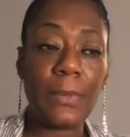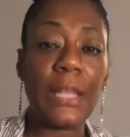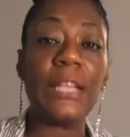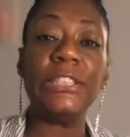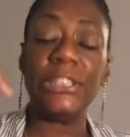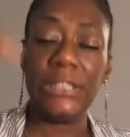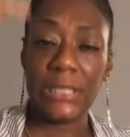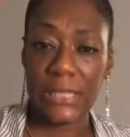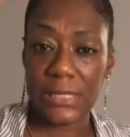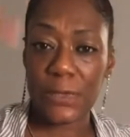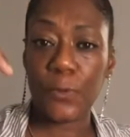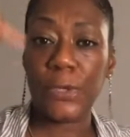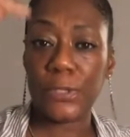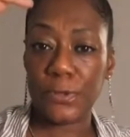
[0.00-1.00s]
she is
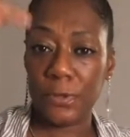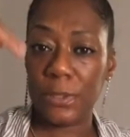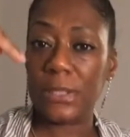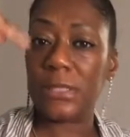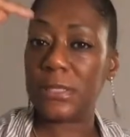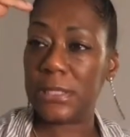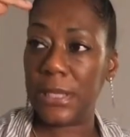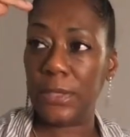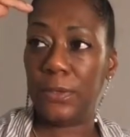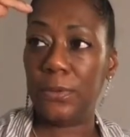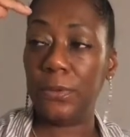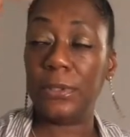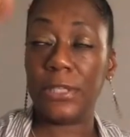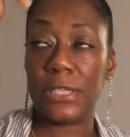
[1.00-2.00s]
going to continue,
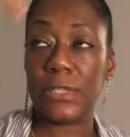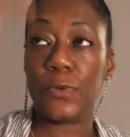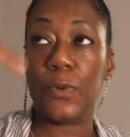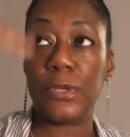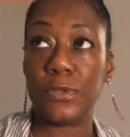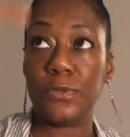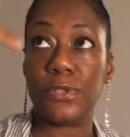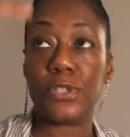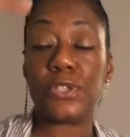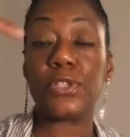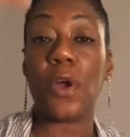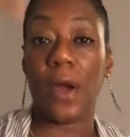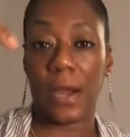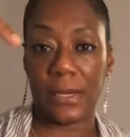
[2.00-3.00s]
she's going to
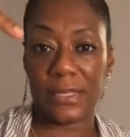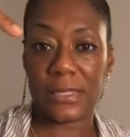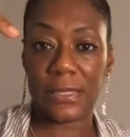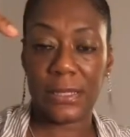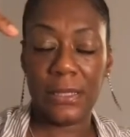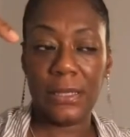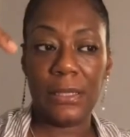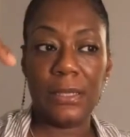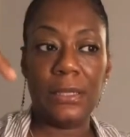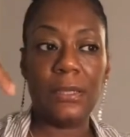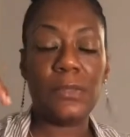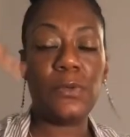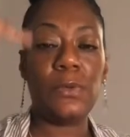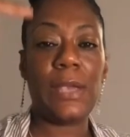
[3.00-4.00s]
start
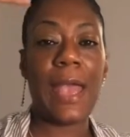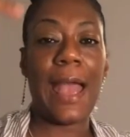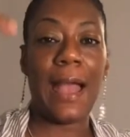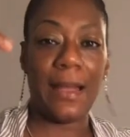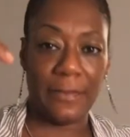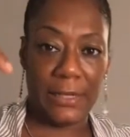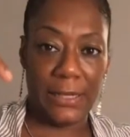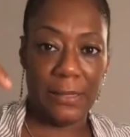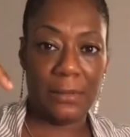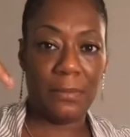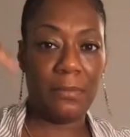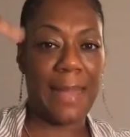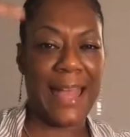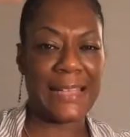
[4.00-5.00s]
to carry
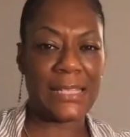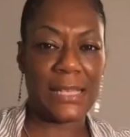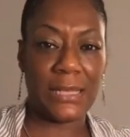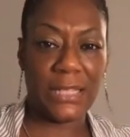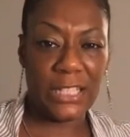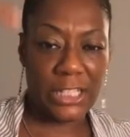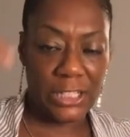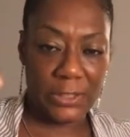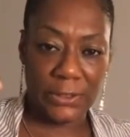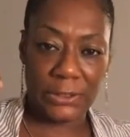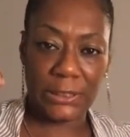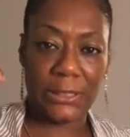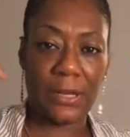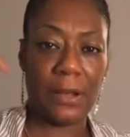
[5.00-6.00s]
masculine
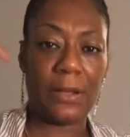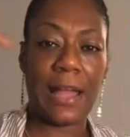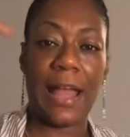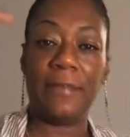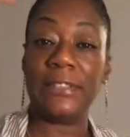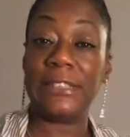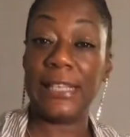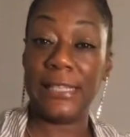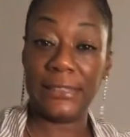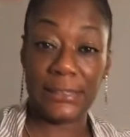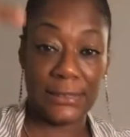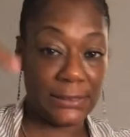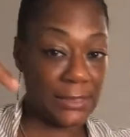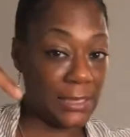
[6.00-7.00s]
energy. Her
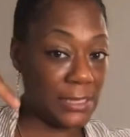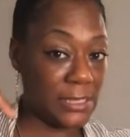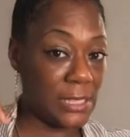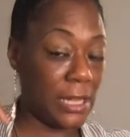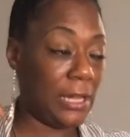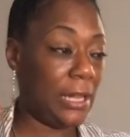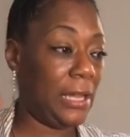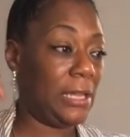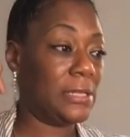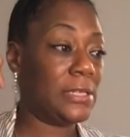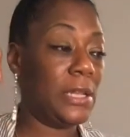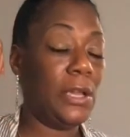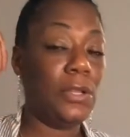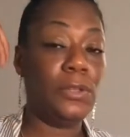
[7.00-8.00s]
conversation is going to change.
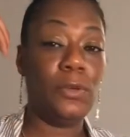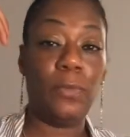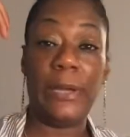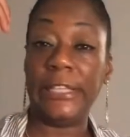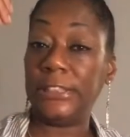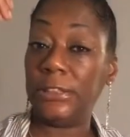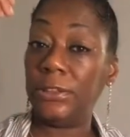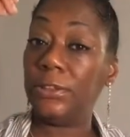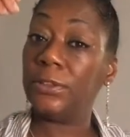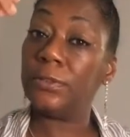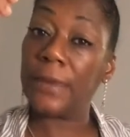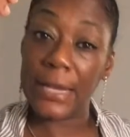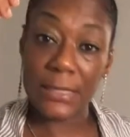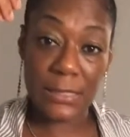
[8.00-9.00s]
The way she
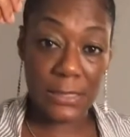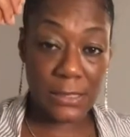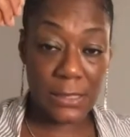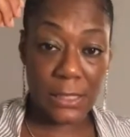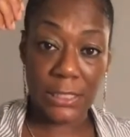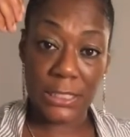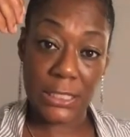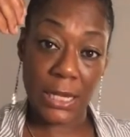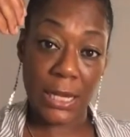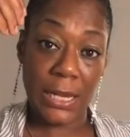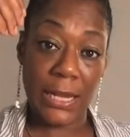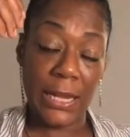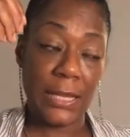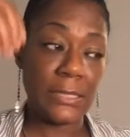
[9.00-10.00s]
dresses is going to
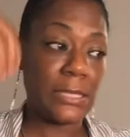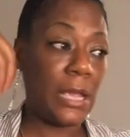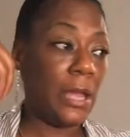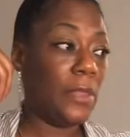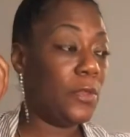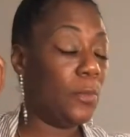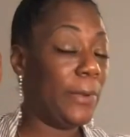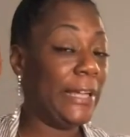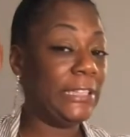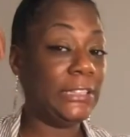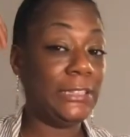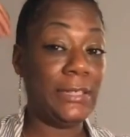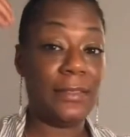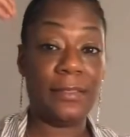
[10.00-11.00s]
change. The way
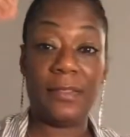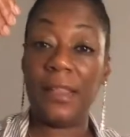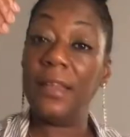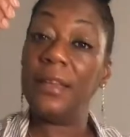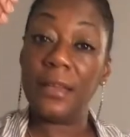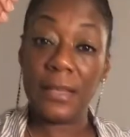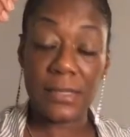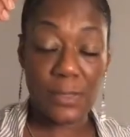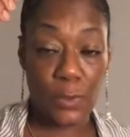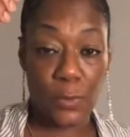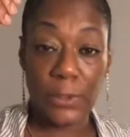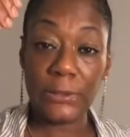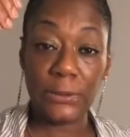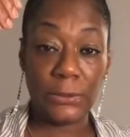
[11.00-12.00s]
she think is
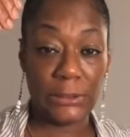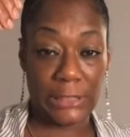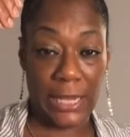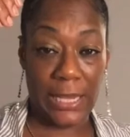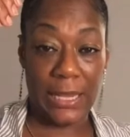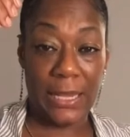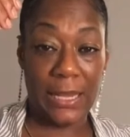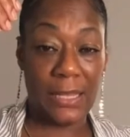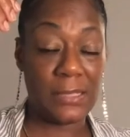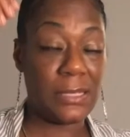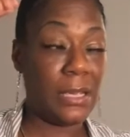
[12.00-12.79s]
going to change.